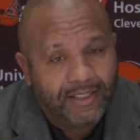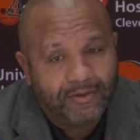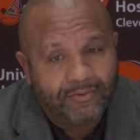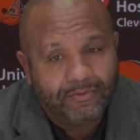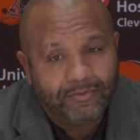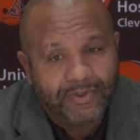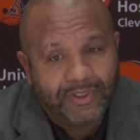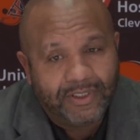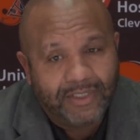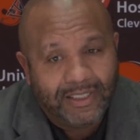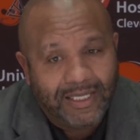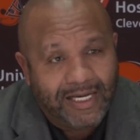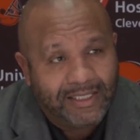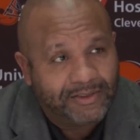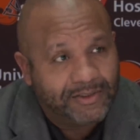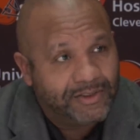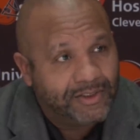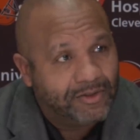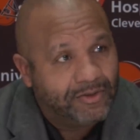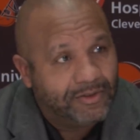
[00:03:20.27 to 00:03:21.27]
with
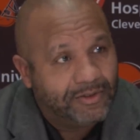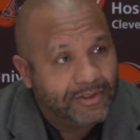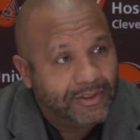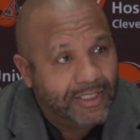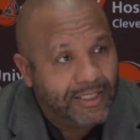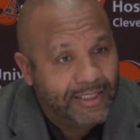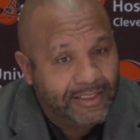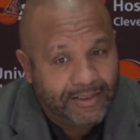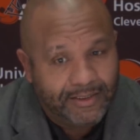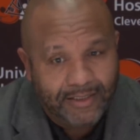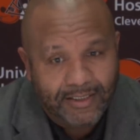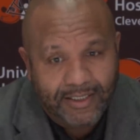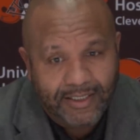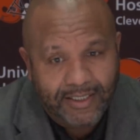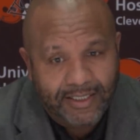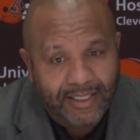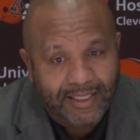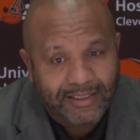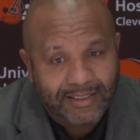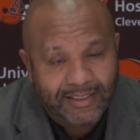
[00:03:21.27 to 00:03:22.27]
Alonzo and
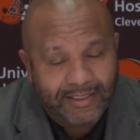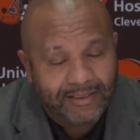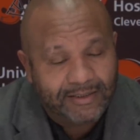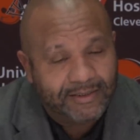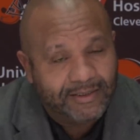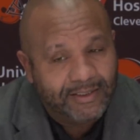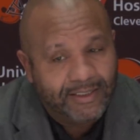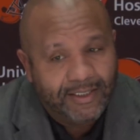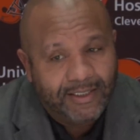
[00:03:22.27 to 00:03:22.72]
Elliot